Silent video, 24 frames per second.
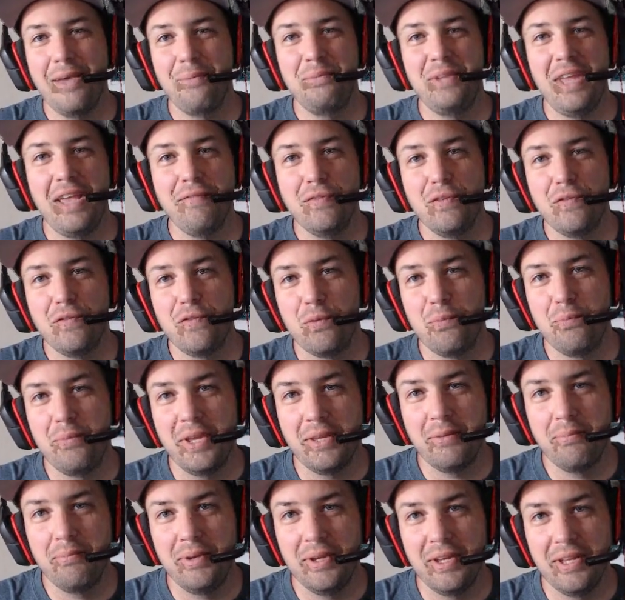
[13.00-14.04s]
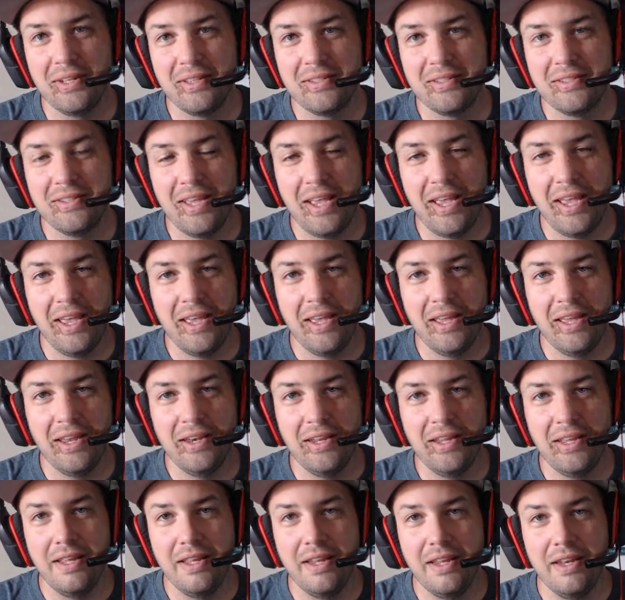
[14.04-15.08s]
I'm David for Big Bits,
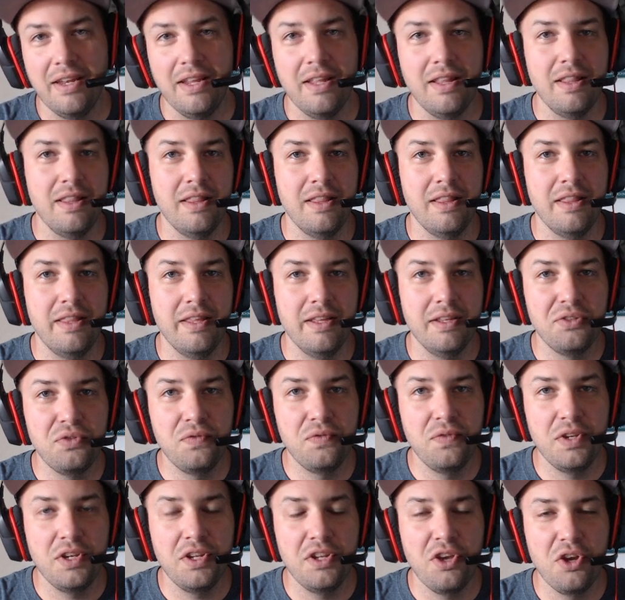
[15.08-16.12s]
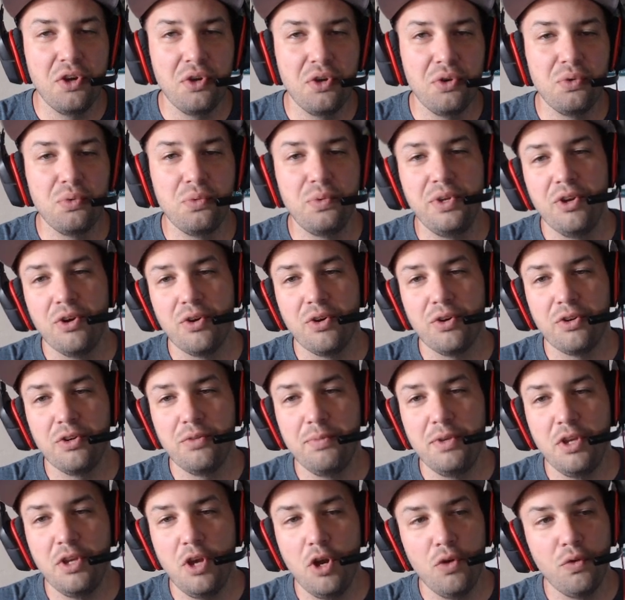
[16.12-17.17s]
and in this video, we are going
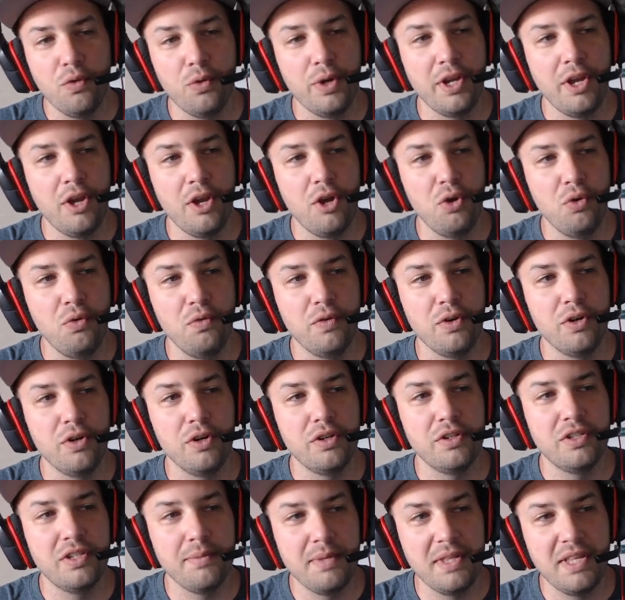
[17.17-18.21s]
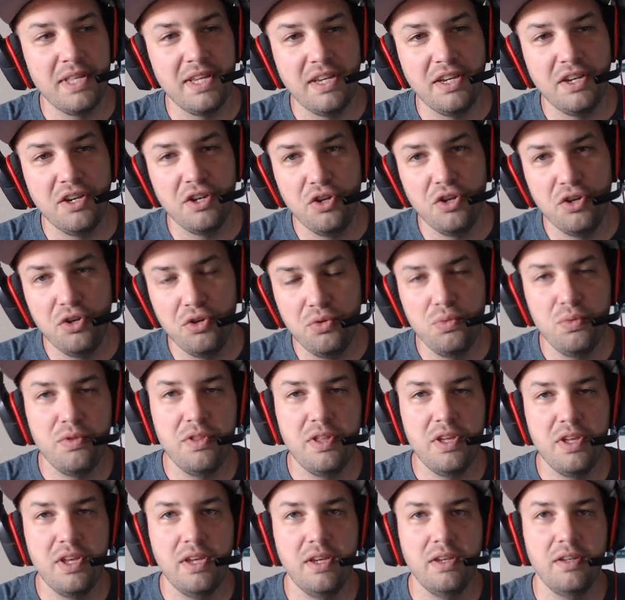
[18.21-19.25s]
to be going over some of the new
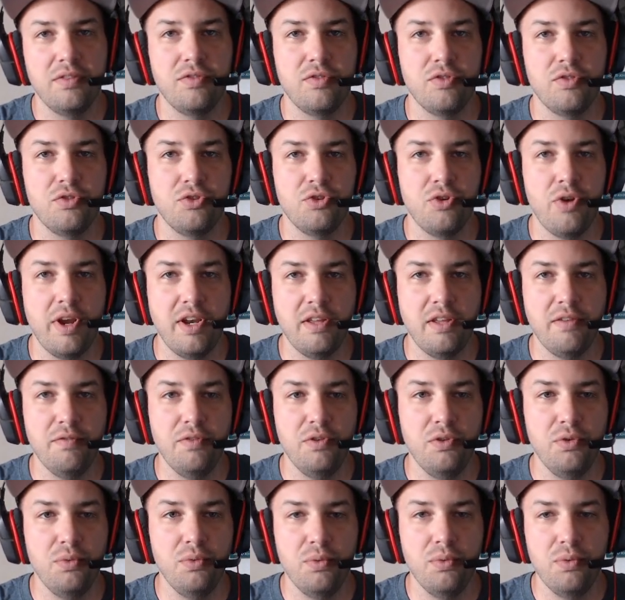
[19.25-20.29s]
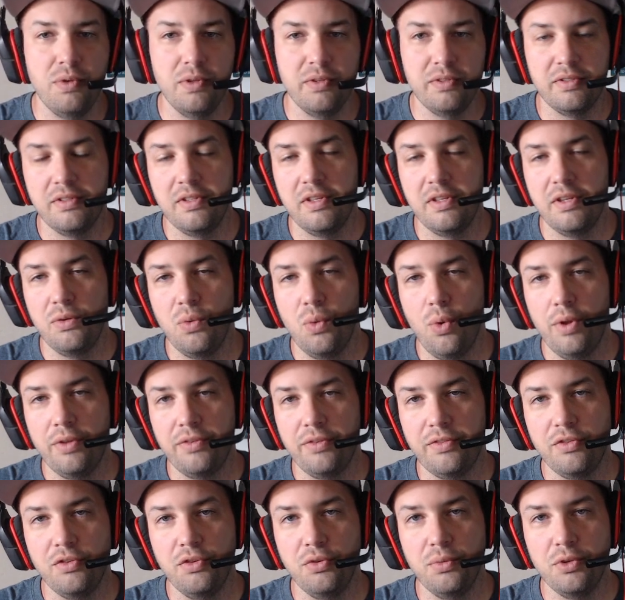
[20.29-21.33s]
things to TradingView. This is the
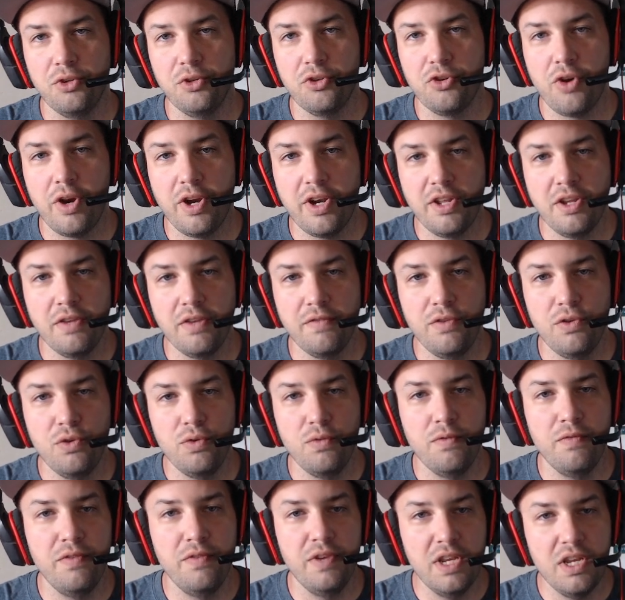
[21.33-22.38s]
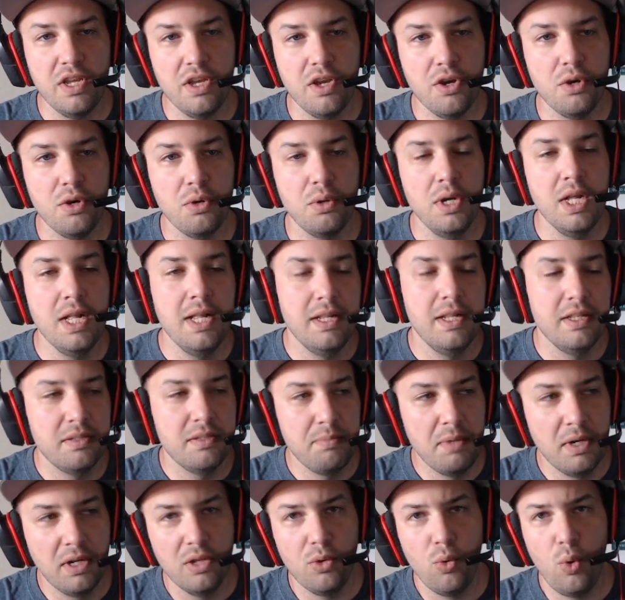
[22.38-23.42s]
What's New in TradingView video.
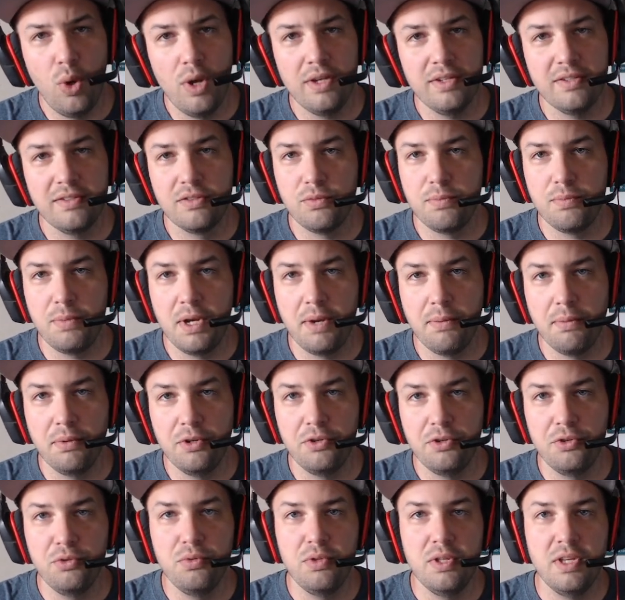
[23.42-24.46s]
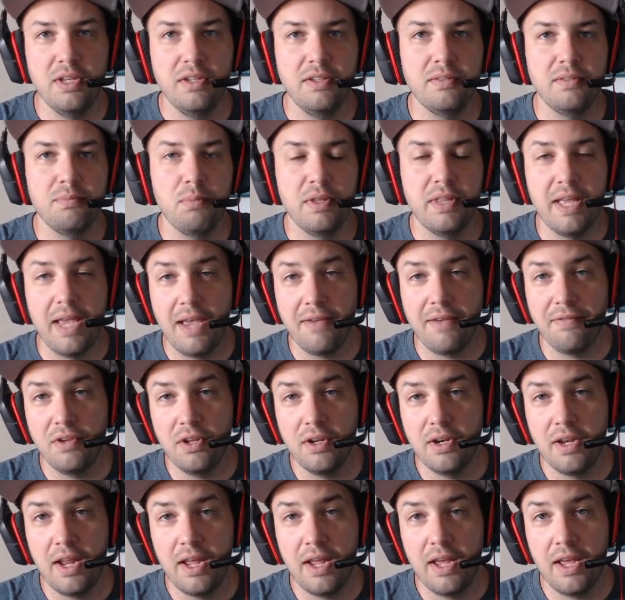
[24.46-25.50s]
It's been a little while since we've been able to do these, but they have
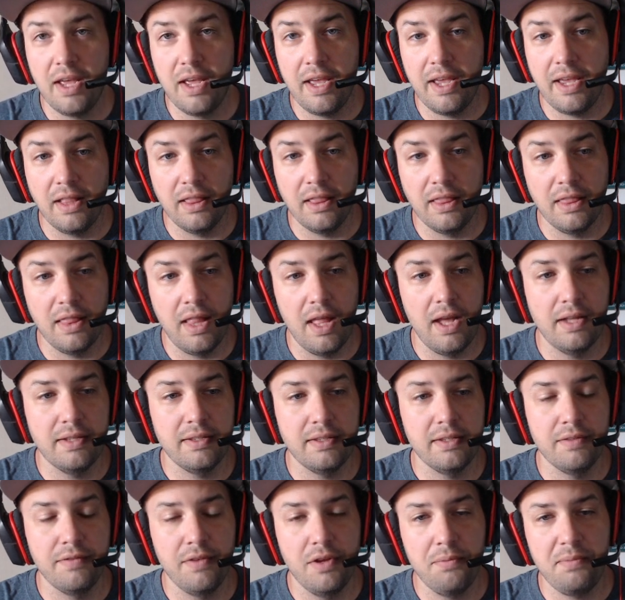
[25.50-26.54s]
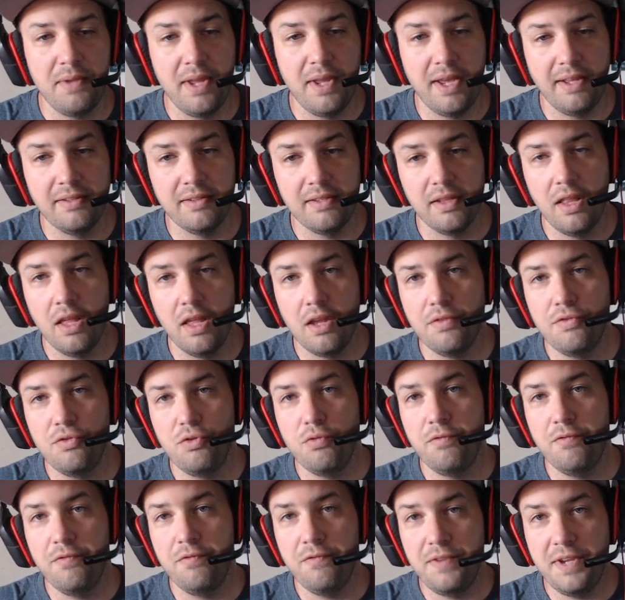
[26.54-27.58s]
done a lot of updates and a lot of
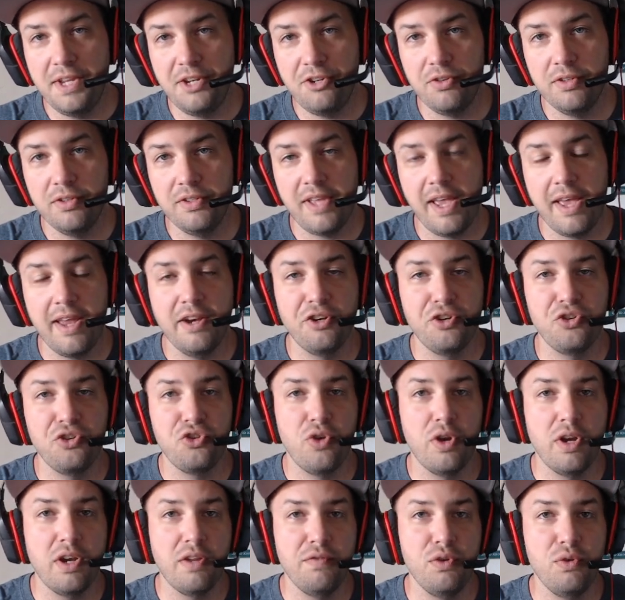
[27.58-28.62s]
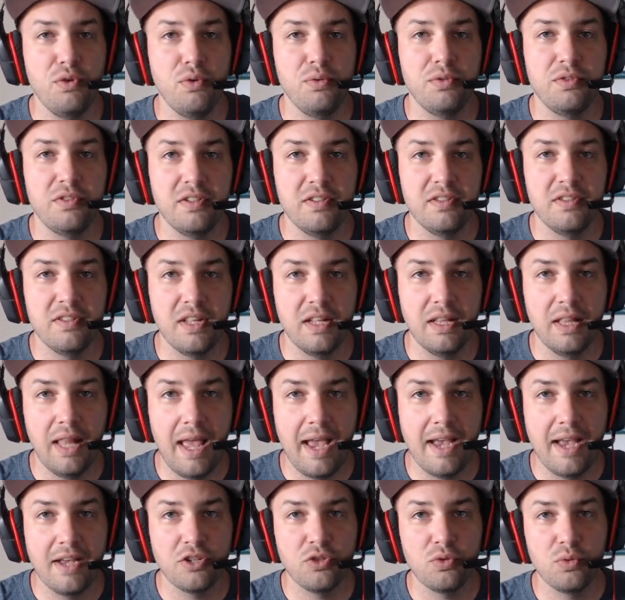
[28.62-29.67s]
new features added to TradingView since the
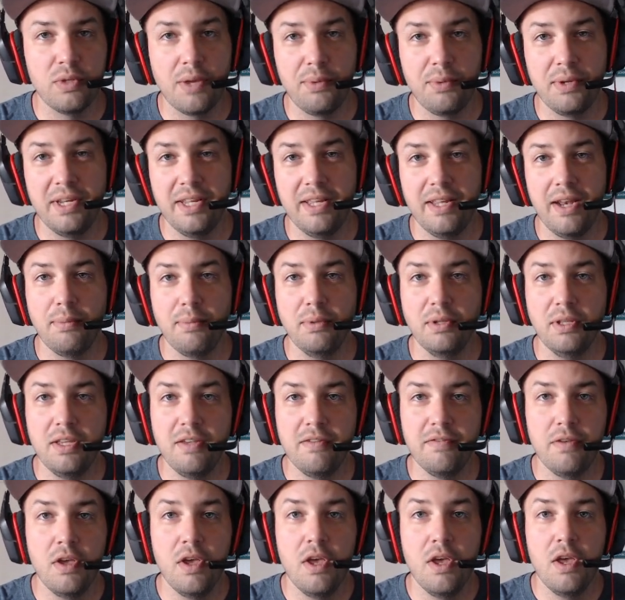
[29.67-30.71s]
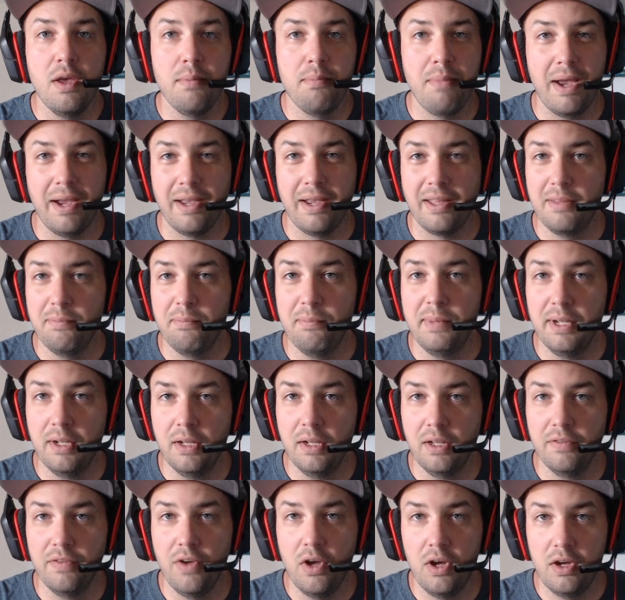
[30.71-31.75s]
last one that we did, I believe, back in the
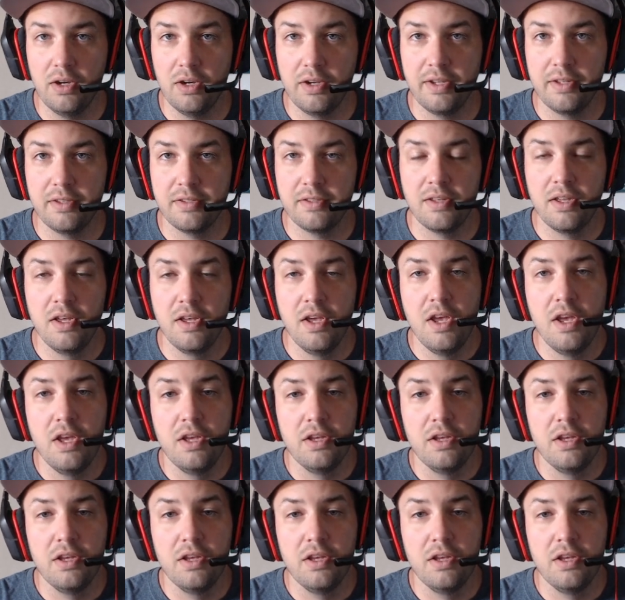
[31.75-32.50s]
middle of August.